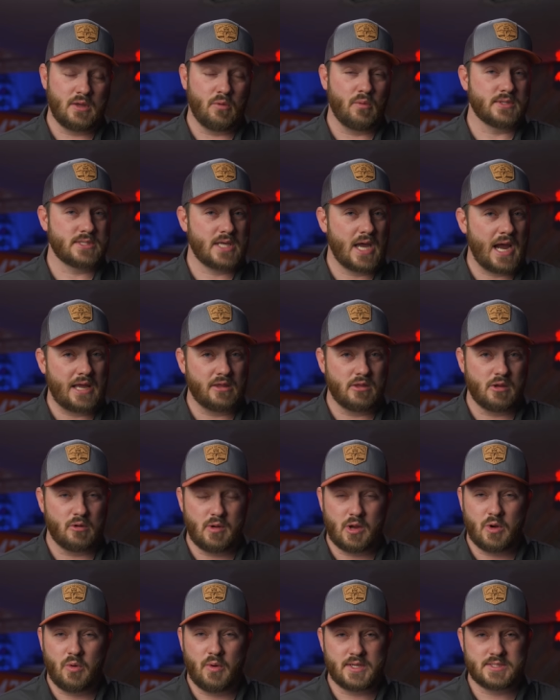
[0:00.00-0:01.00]
that was highly
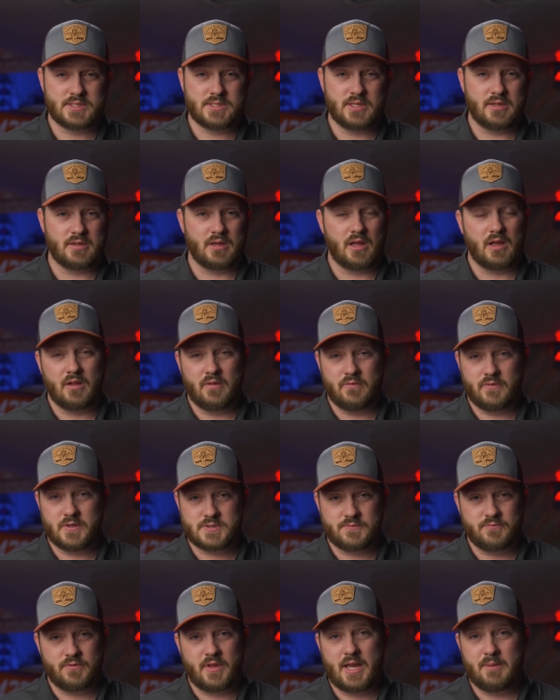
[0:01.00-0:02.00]
requested, all of
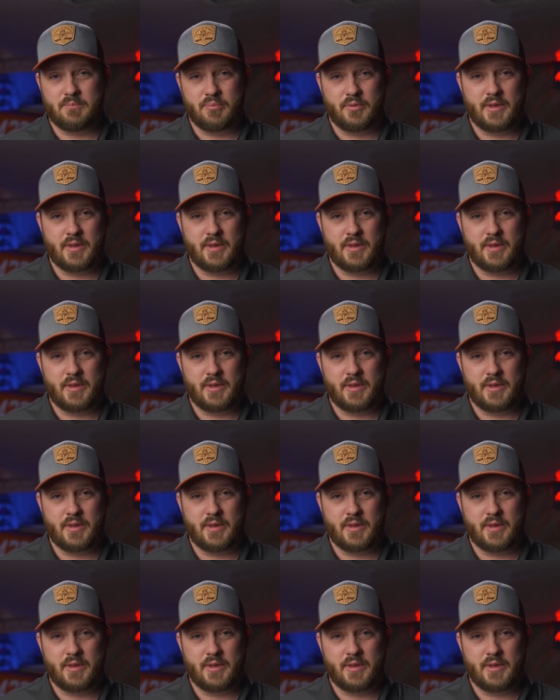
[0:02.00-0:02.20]
this flight